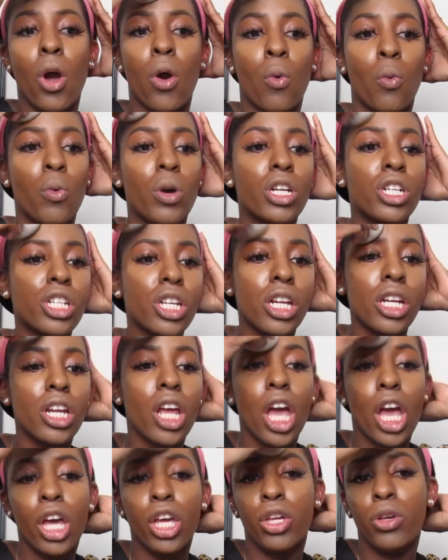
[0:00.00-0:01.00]

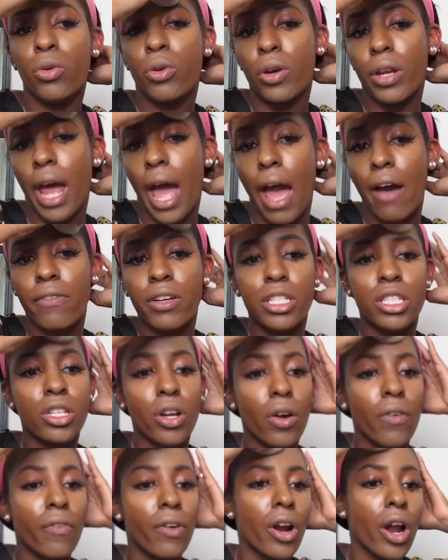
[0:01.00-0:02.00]
wishing you could have a
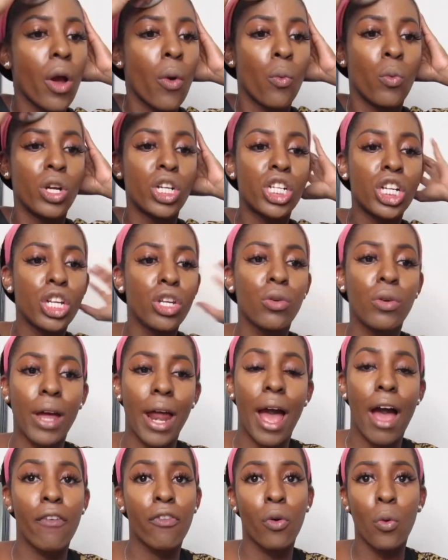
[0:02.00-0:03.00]
server, wishing you could
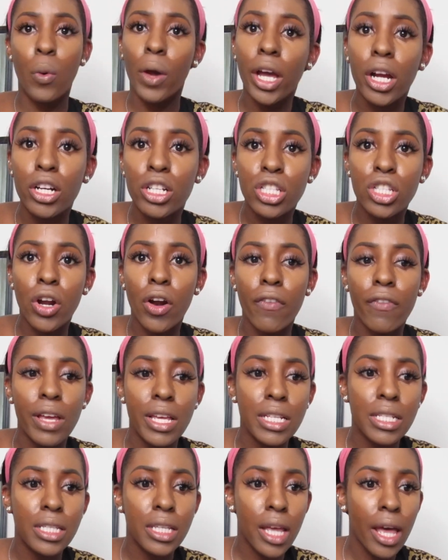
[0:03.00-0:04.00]
have quicker
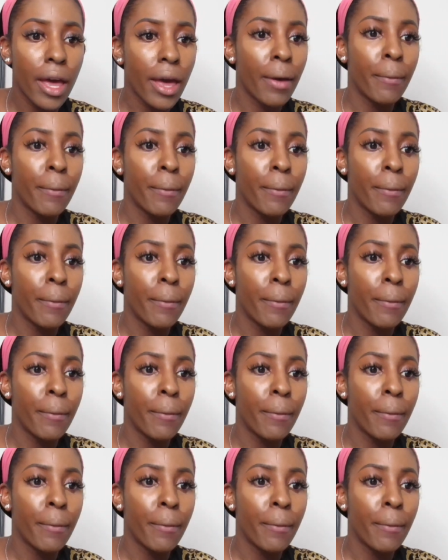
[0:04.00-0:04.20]
service,